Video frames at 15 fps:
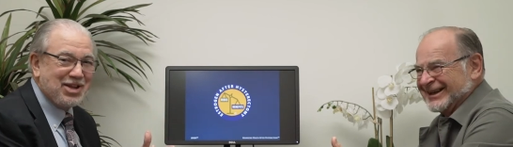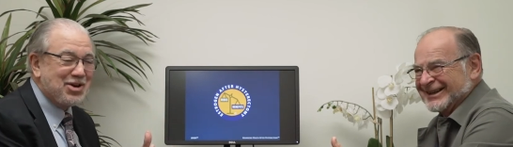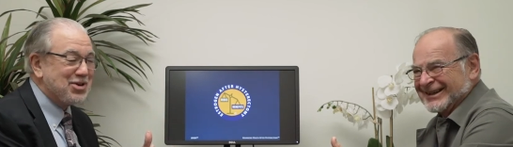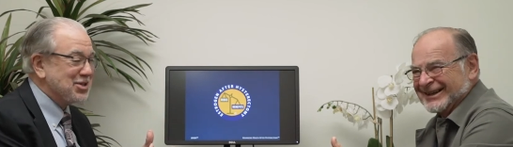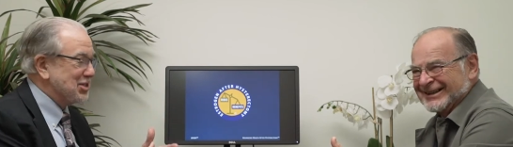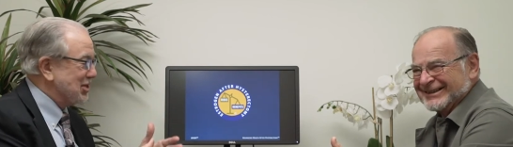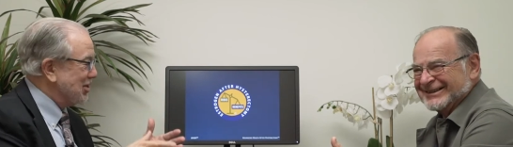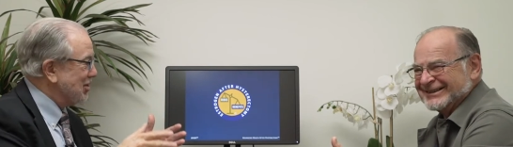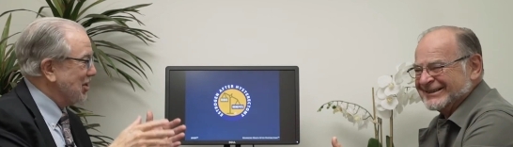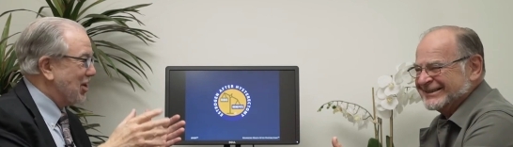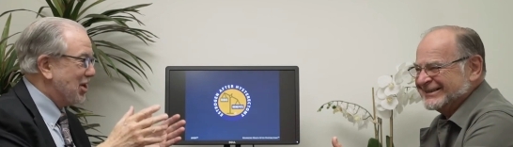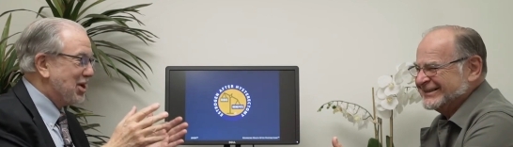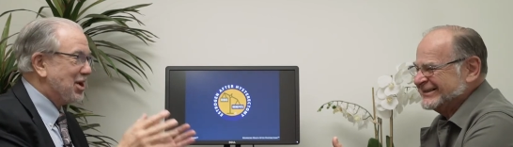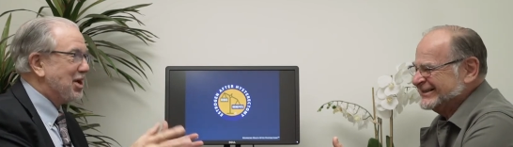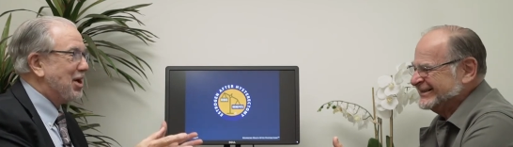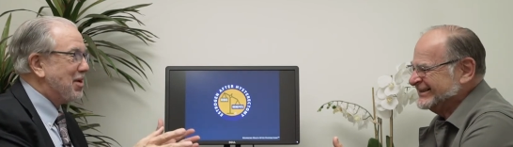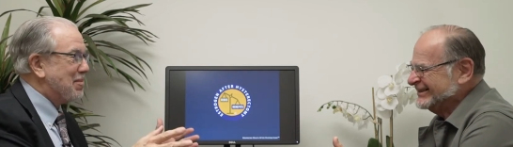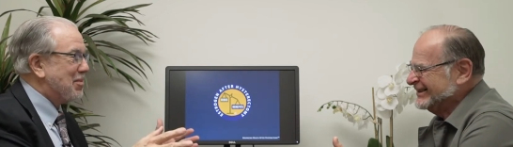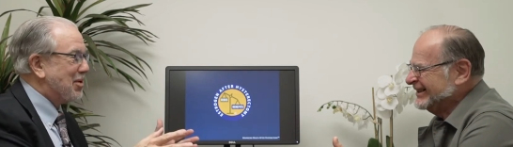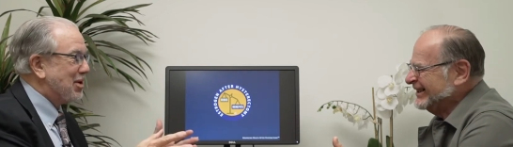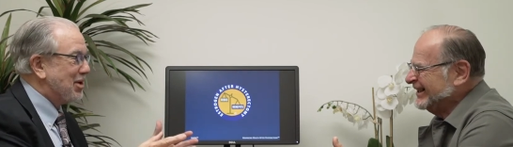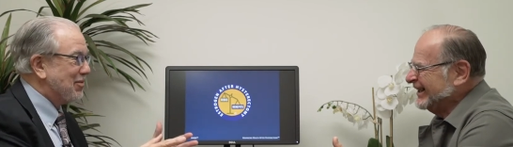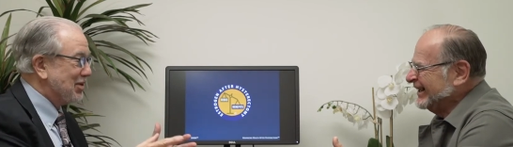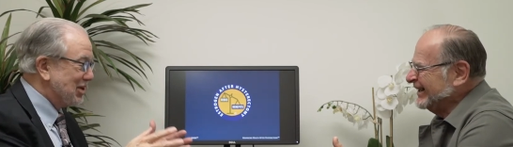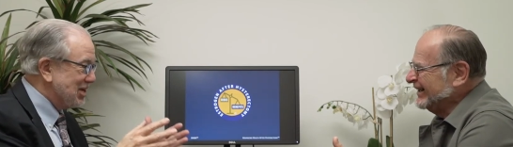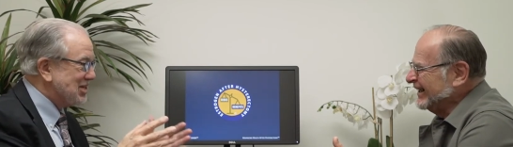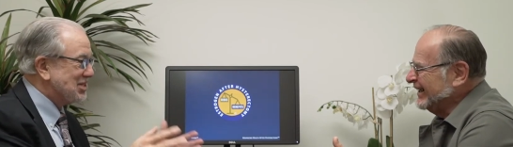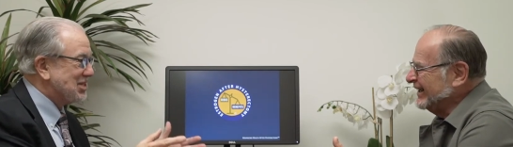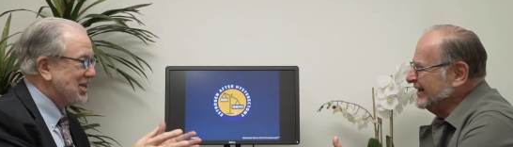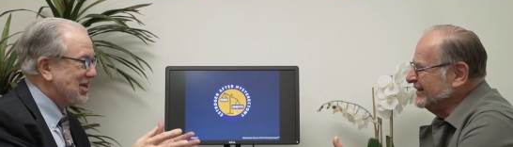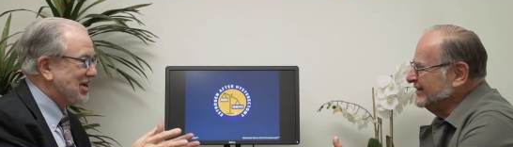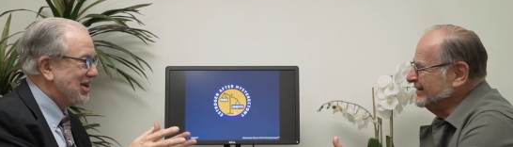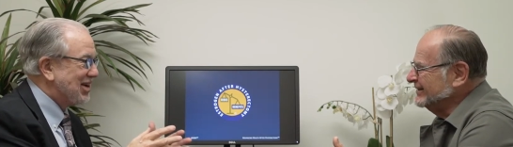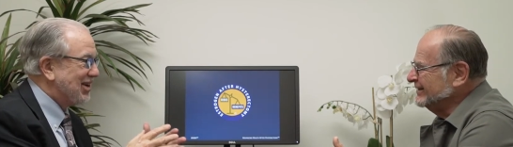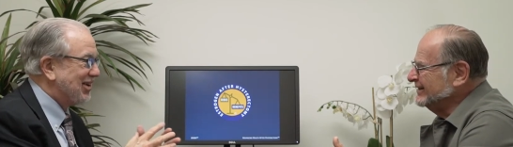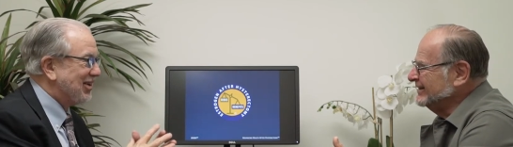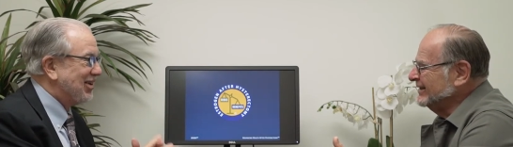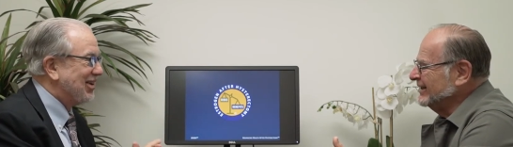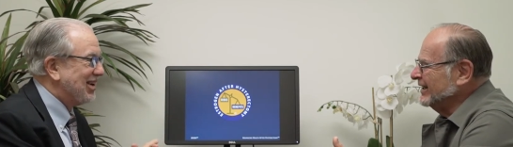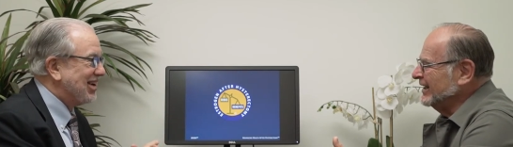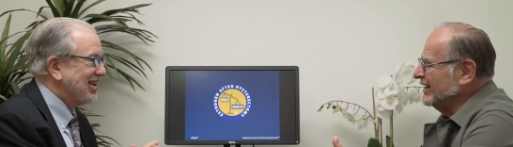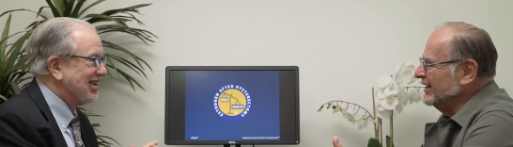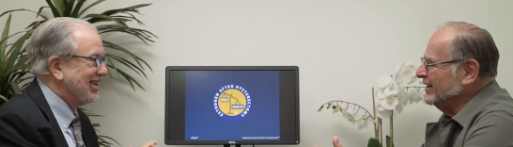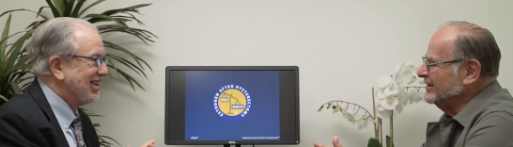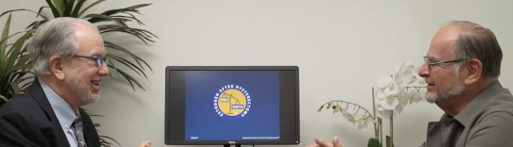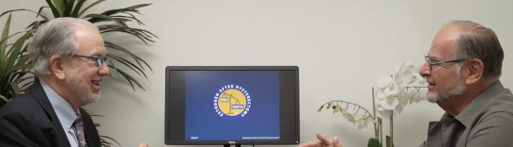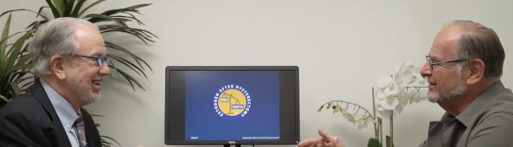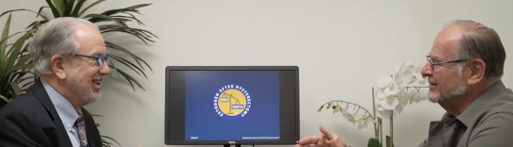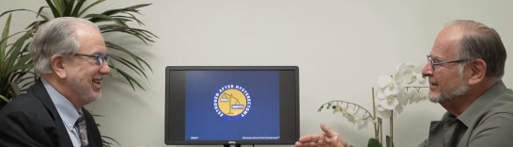Speaker 1: There's the aha part of it. Yes, and, they are. All right. And